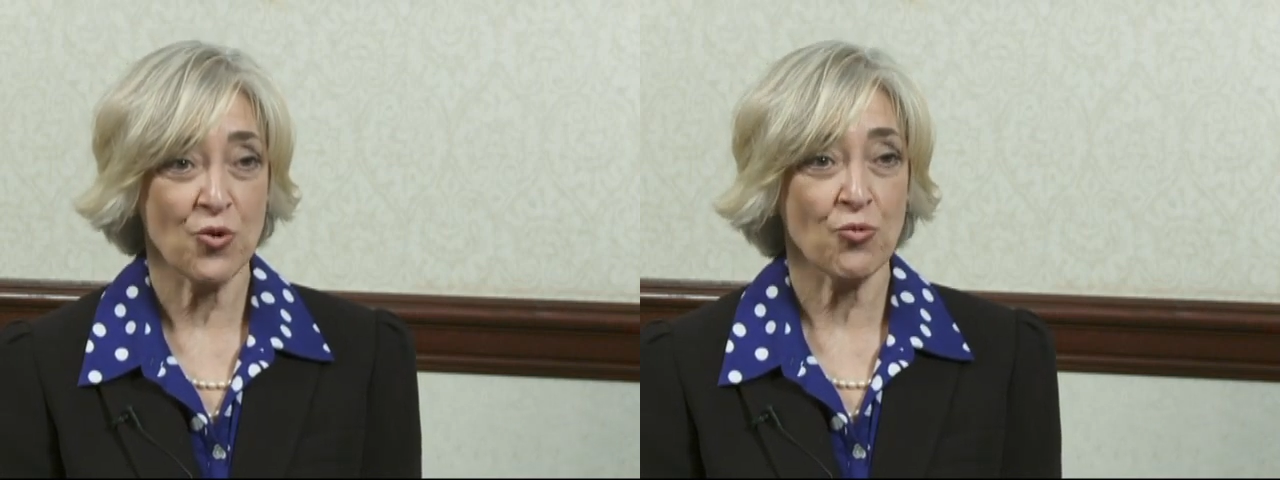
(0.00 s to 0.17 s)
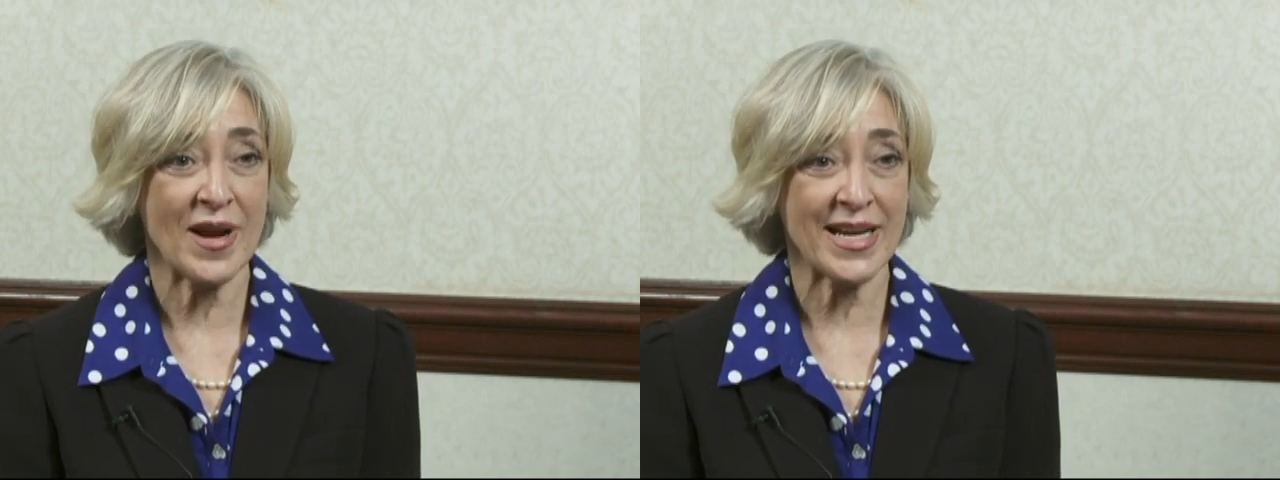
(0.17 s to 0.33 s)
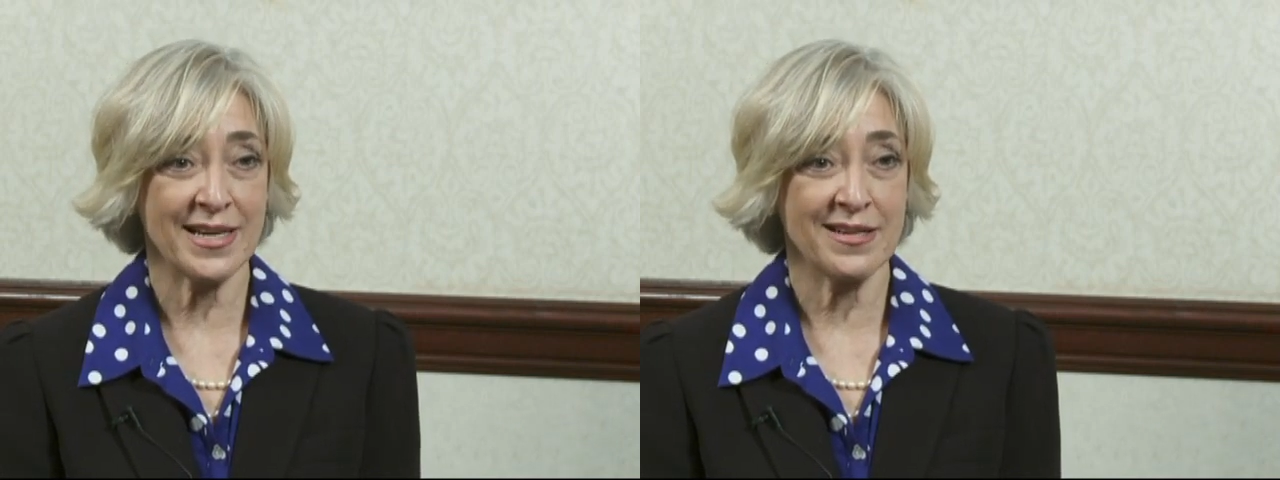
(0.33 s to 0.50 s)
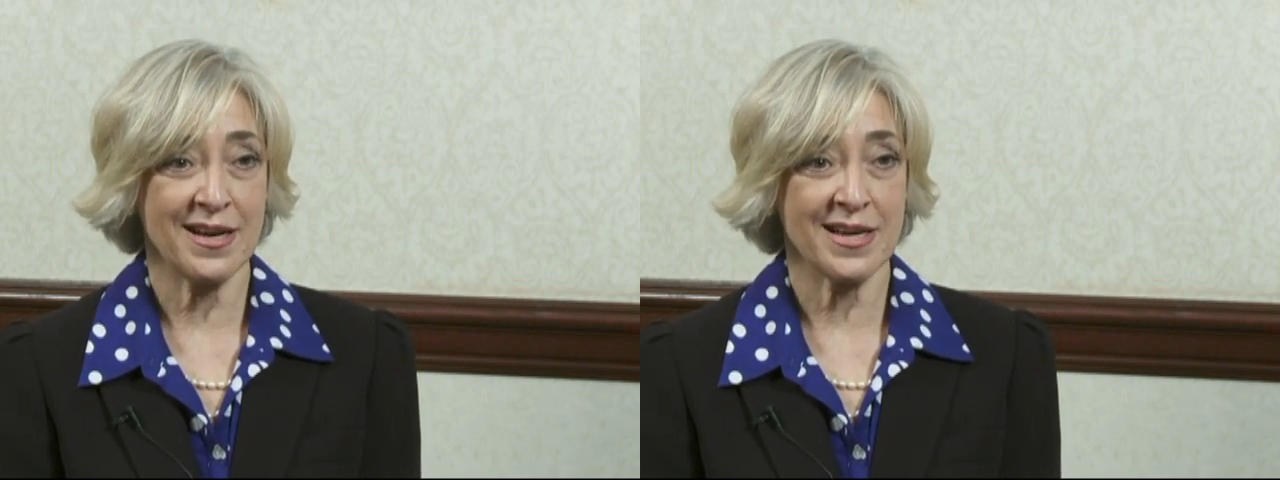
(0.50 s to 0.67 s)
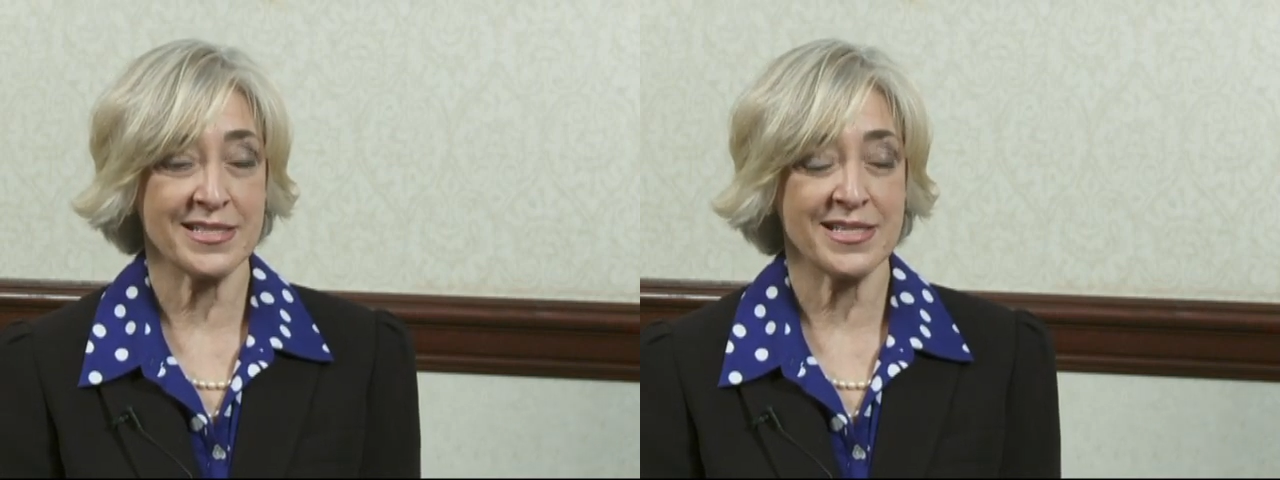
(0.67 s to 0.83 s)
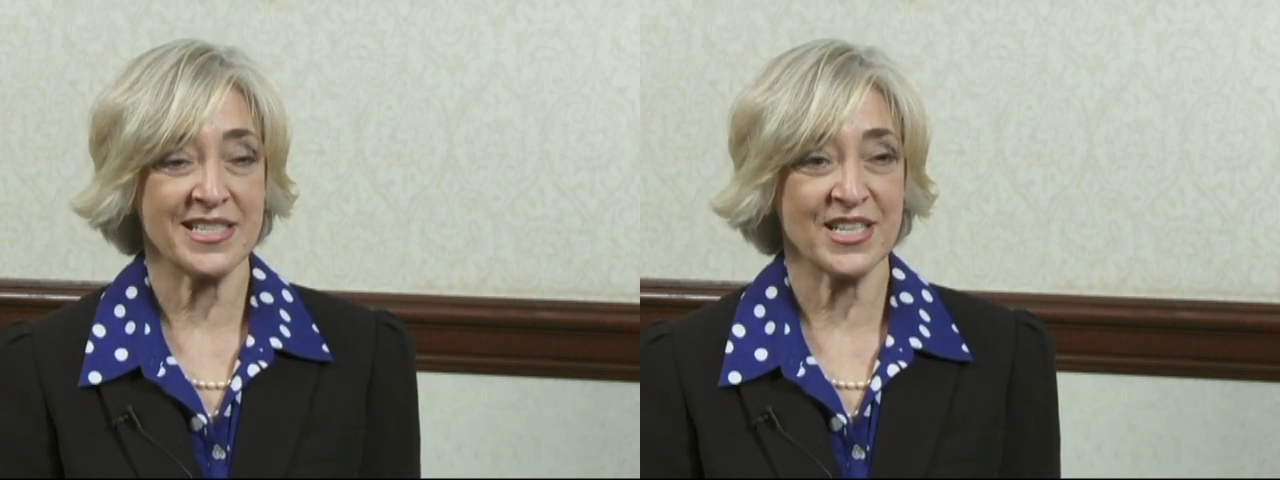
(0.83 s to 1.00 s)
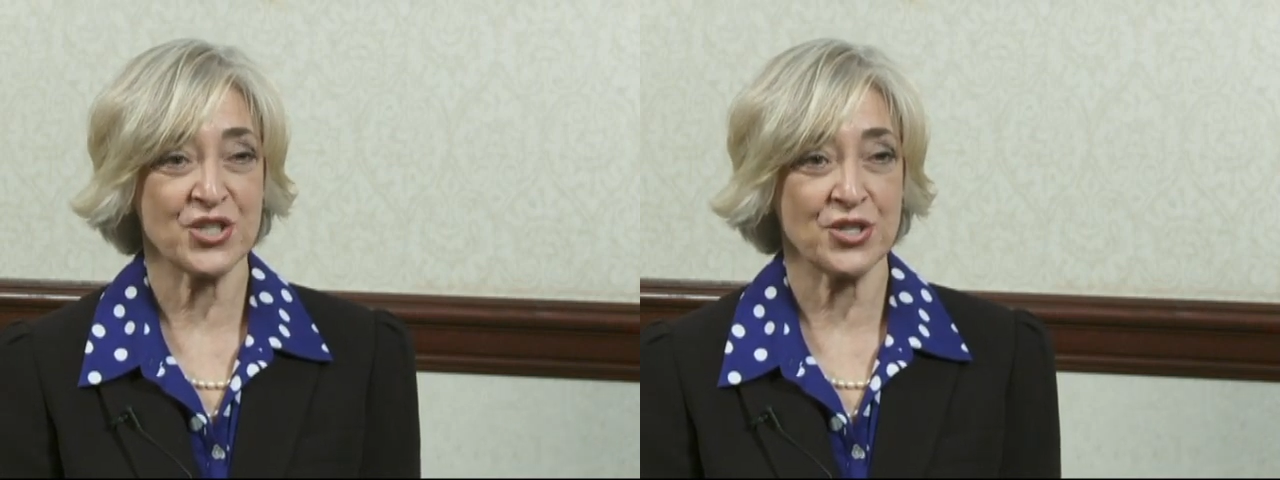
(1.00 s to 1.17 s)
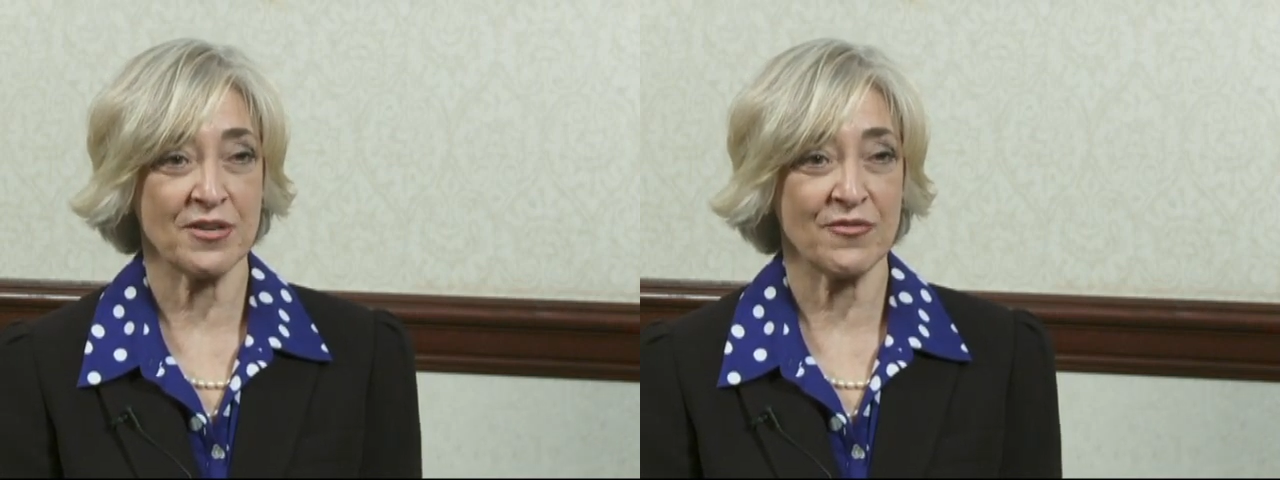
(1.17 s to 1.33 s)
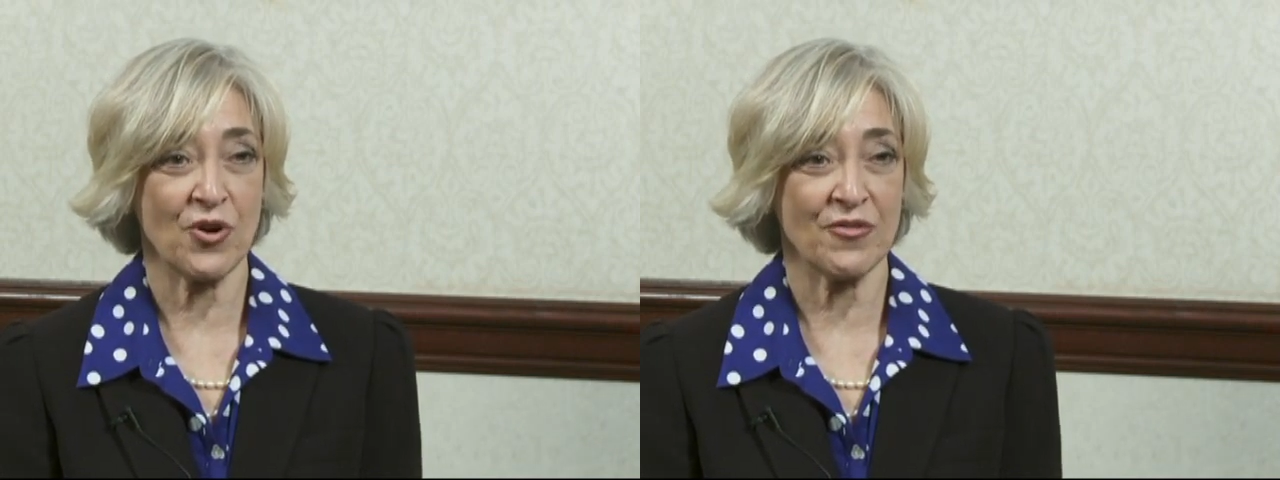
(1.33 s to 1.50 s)
recognized
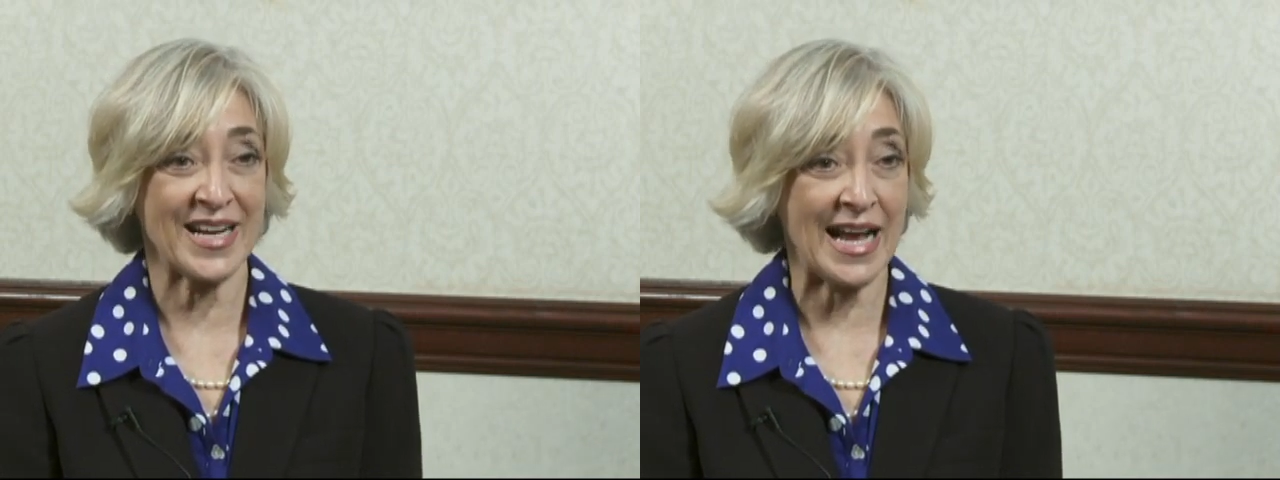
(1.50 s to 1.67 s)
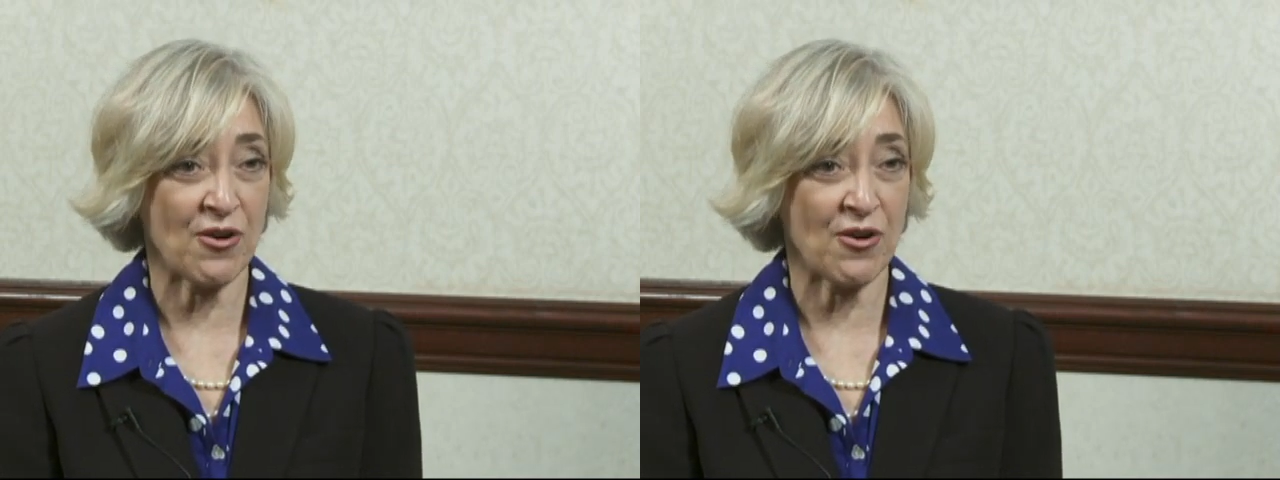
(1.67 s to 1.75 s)
addiction involving